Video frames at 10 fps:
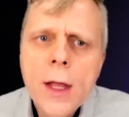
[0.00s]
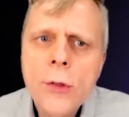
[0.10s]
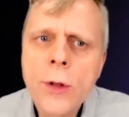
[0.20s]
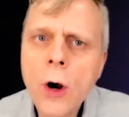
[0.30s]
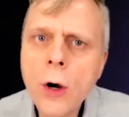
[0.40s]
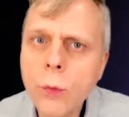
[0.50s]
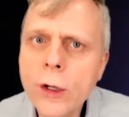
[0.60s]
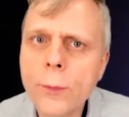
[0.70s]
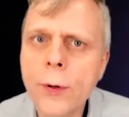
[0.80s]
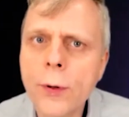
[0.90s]
There are
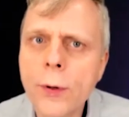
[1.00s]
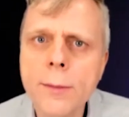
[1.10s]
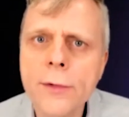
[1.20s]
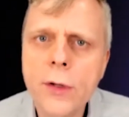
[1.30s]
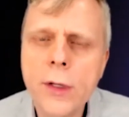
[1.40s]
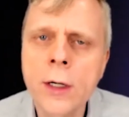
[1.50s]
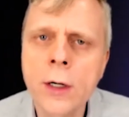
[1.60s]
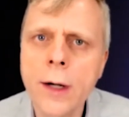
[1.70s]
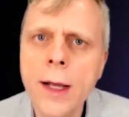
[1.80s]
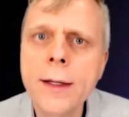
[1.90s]
real problems in
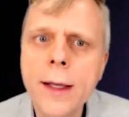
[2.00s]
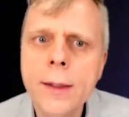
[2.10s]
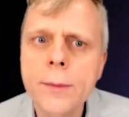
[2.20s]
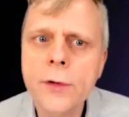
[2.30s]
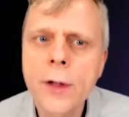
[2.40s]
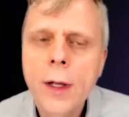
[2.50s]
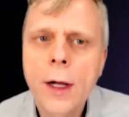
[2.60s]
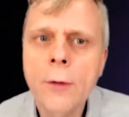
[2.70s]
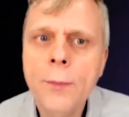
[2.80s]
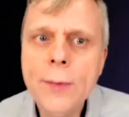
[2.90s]
online games
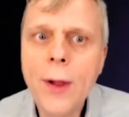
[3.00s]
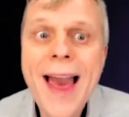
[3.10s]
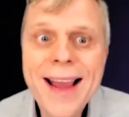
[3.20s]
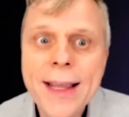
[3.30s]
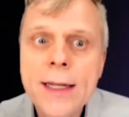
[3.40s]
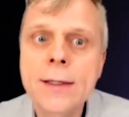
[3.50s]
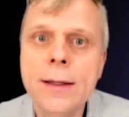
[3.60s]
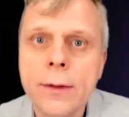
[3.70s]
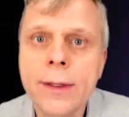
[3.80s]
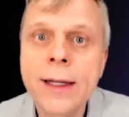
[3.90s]
of people hacking into the
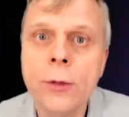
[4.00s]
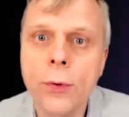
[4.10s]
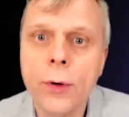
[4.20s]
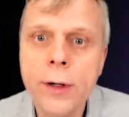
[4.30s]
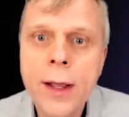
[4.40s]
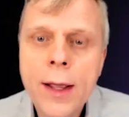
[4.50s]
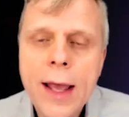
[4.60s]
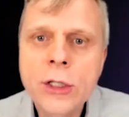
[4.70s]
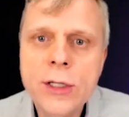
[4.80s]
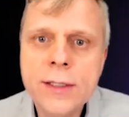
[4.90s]
leaderboard
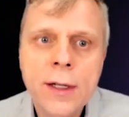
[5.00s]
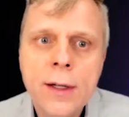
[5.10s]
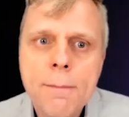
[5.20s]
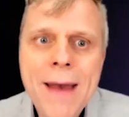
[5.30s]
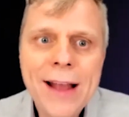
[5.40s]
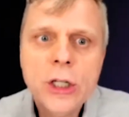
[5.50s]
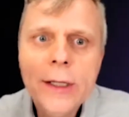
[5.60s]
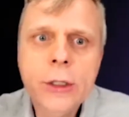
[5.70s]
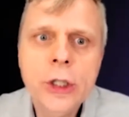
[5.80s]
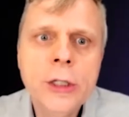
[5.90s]
and just
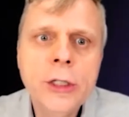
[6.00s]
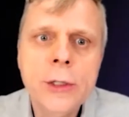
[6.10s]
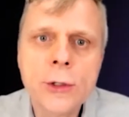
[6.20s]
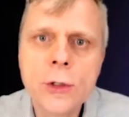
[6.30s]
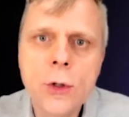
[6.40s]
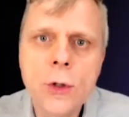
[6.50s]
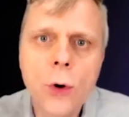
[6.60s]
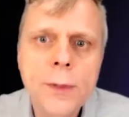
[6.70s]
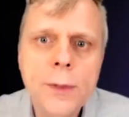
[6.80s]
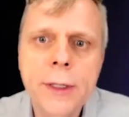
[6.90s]
magically changing their score
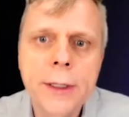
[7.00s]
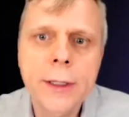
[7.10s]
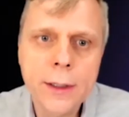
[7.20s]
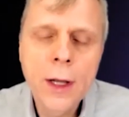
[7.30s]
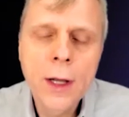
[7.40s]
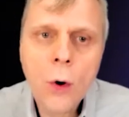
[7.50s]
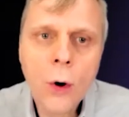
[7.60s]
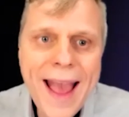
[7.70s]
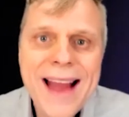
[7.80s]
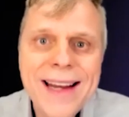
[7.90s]
to be a billion
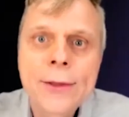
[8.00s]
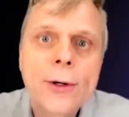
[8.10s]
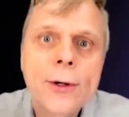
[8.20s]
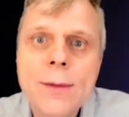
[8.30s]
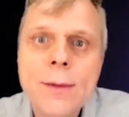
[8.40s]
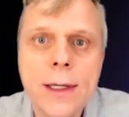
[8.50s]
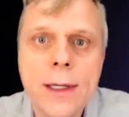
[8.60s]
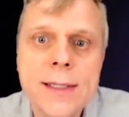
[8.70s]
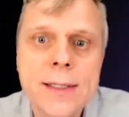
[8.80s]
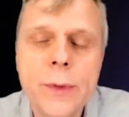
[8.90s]
or adding their name to the
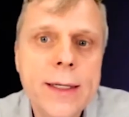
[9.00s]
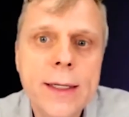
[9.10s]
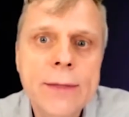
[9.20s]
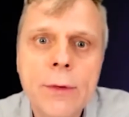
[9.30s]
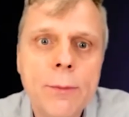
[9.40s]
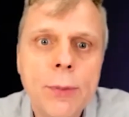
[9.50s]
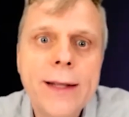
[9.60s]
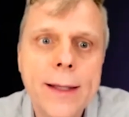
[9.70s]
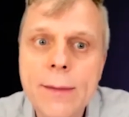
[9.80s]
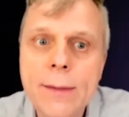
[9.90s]
list when they didn't even play
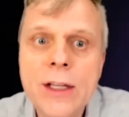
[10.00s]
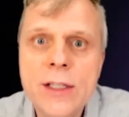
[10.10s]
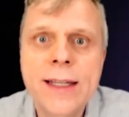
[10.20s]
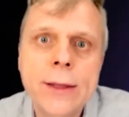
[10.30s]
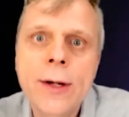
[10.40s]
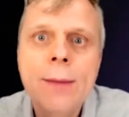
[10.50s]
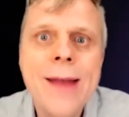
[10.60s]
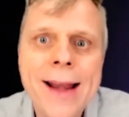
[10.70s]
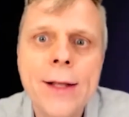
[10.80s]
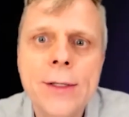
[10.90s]
the game. They just get their name
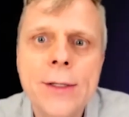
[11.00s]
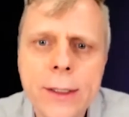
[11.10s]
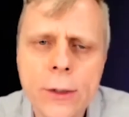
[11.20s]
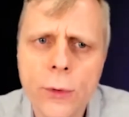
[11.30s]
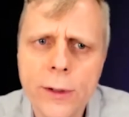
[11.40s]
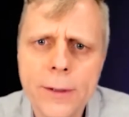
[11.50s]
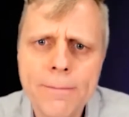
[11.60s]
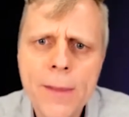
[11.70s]
added to the leaderboard.